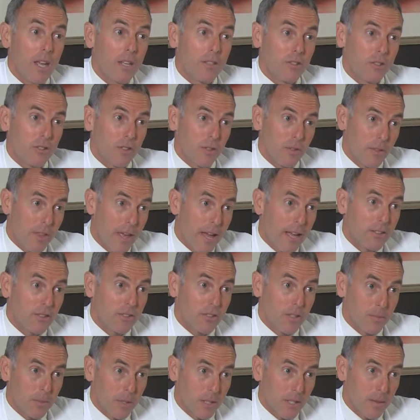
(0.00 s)
And so that's
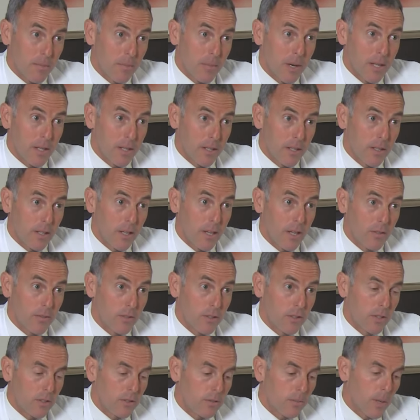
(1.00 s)
something that might have you
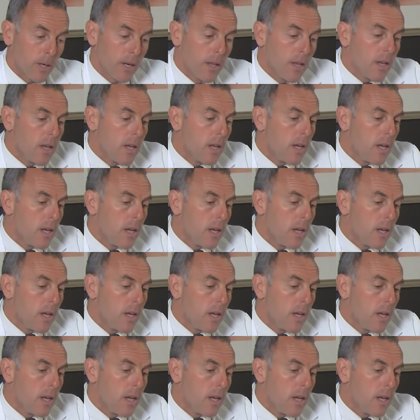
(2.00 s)
change your mind.